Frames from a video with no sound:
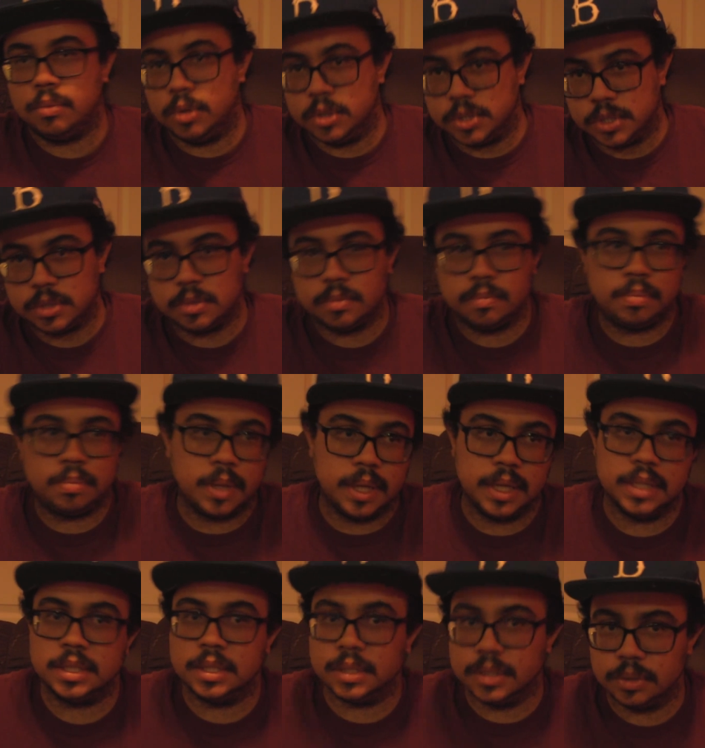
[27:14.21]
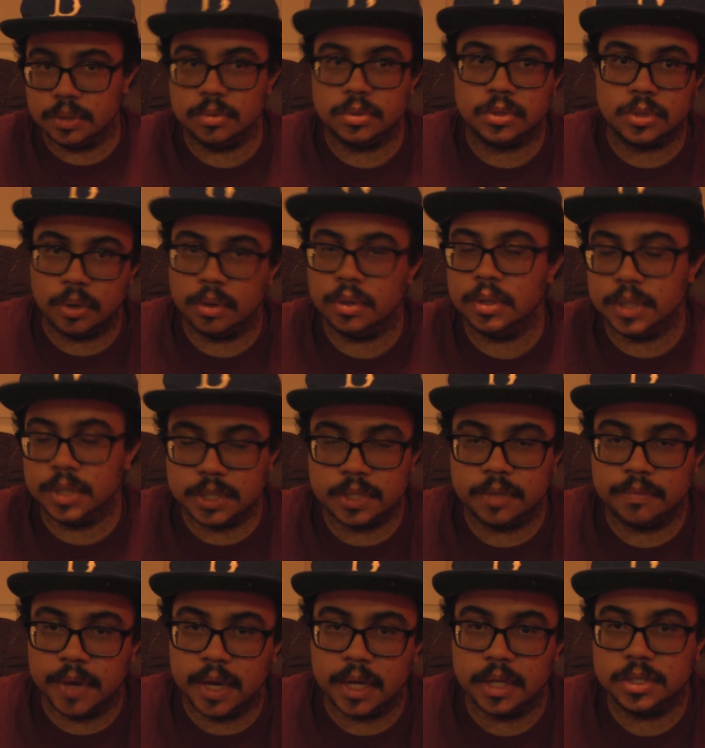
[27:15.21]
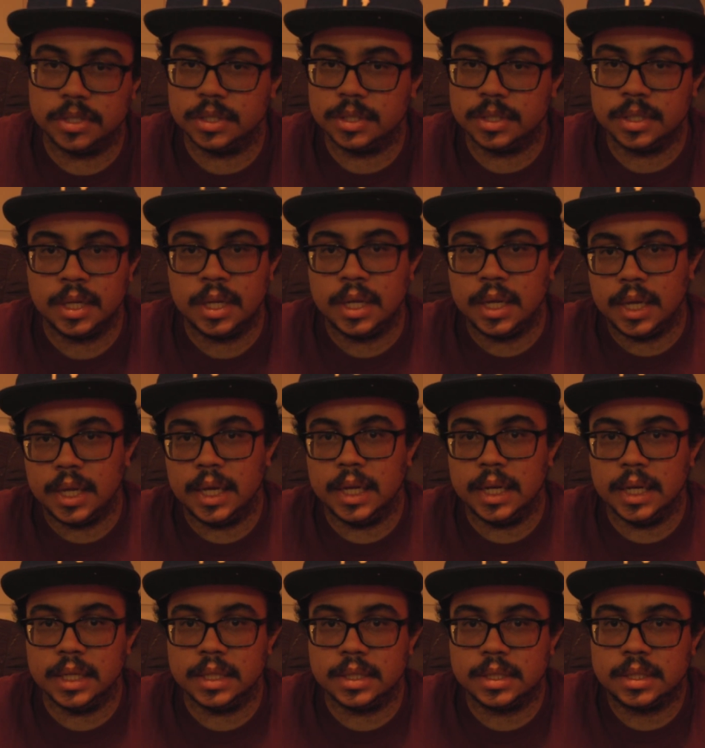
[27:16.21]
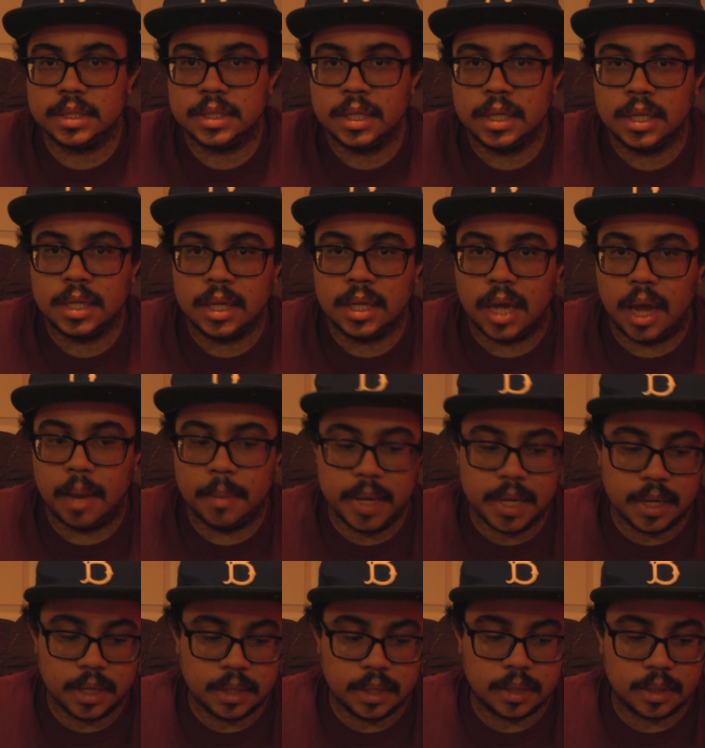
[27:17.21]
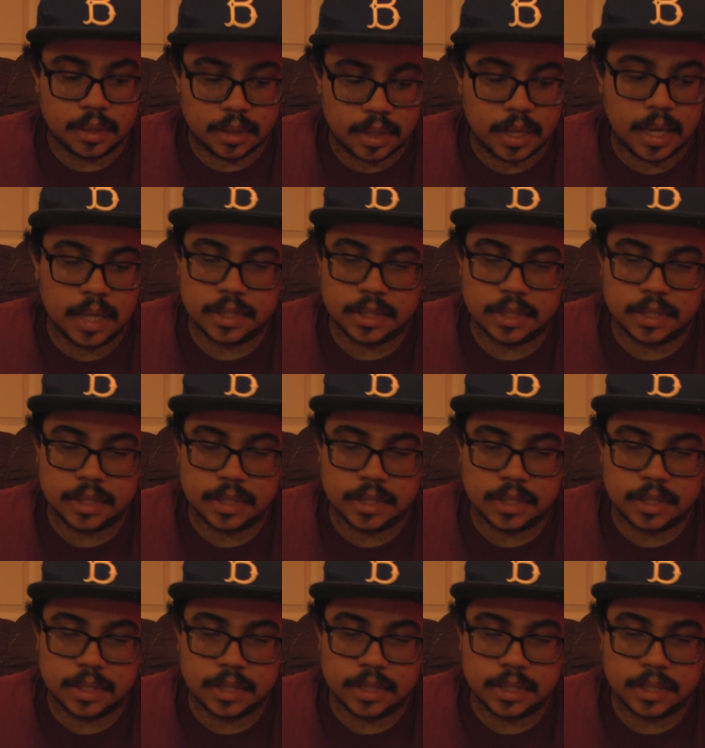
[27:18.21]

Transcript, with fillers: which plays into certain disadvantages. It is. I mean,